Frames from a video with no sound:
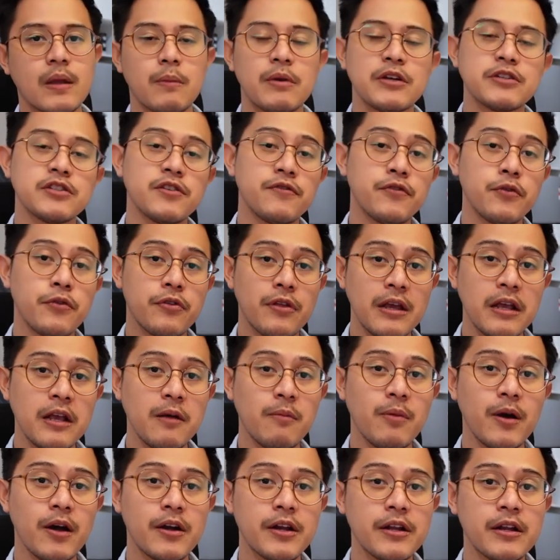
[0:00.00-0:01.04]
Because if you think
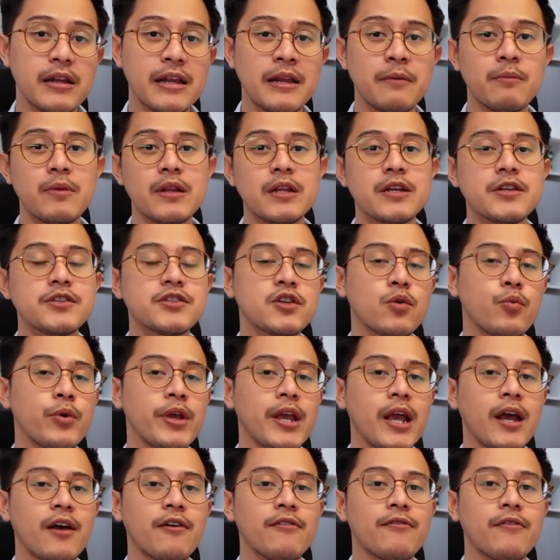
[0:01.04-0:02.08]
about it, in Malaysia
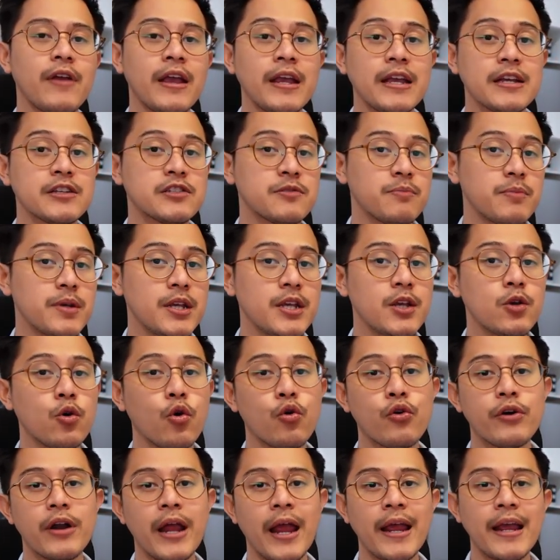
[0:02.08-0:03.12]
we have ASB
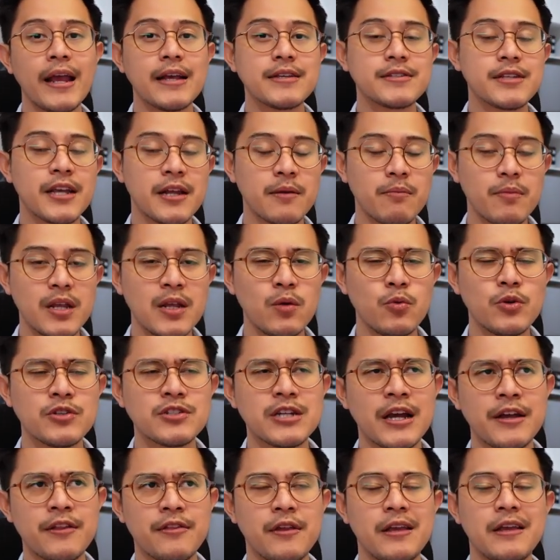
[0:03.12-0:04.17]
or ASNB,
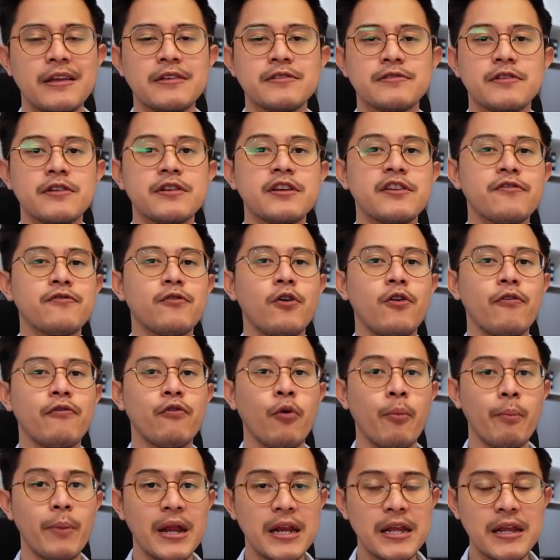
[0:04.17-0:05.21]
which I think is the default
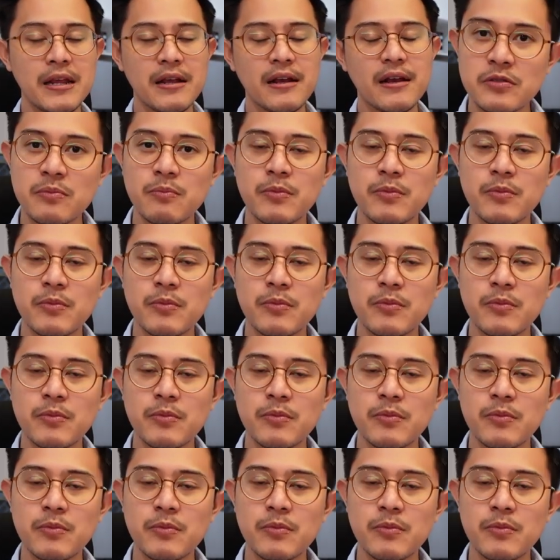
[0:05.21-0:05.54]
for many.